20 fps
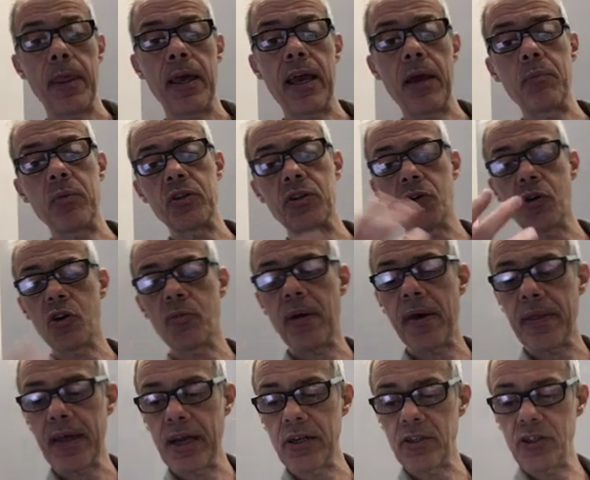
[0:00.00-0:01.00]
and we'll talk
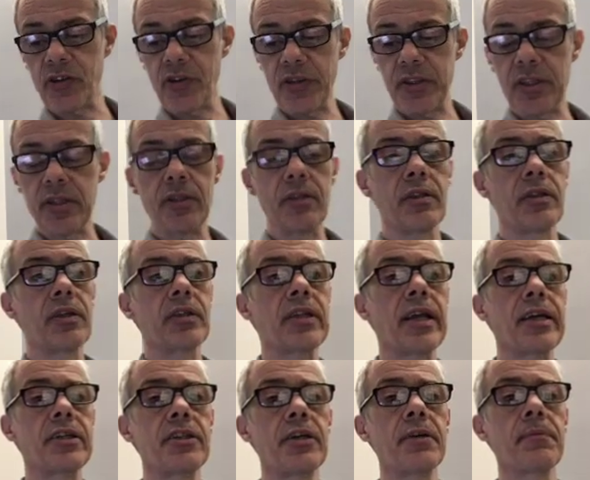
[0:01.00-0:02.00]
about that during this
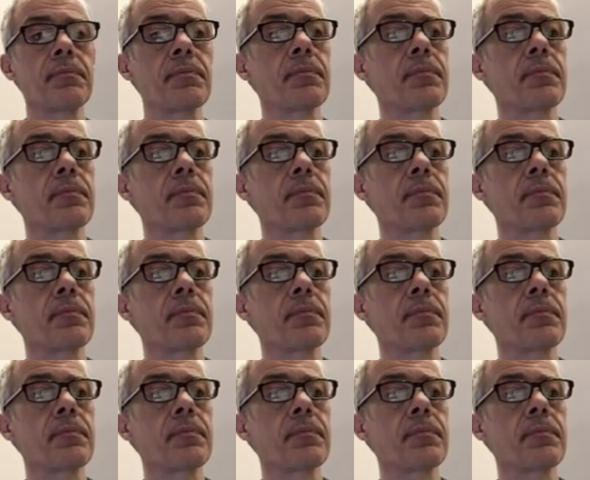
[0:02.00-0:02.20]
lecture.